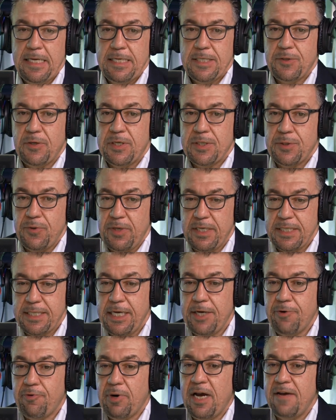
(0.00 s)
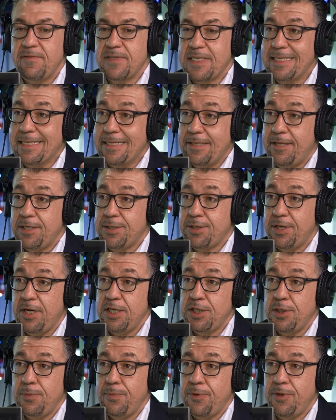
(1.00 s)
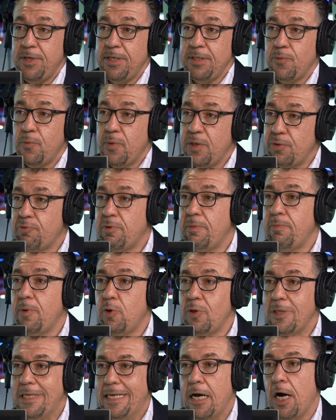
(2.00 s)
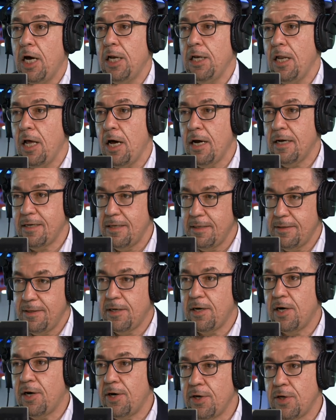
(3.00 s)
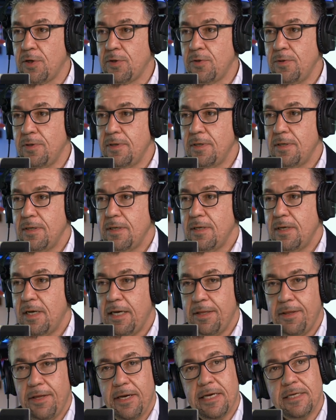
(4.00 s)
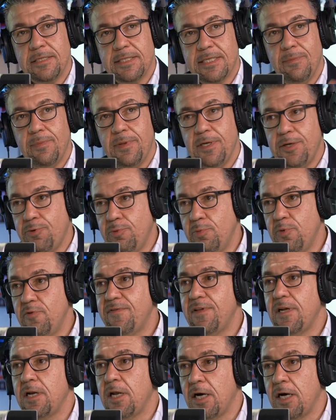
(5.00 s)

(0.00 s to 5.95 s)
So as soon as he arrives at the destination point, we remotely unlock the cargo, and they can simply remove the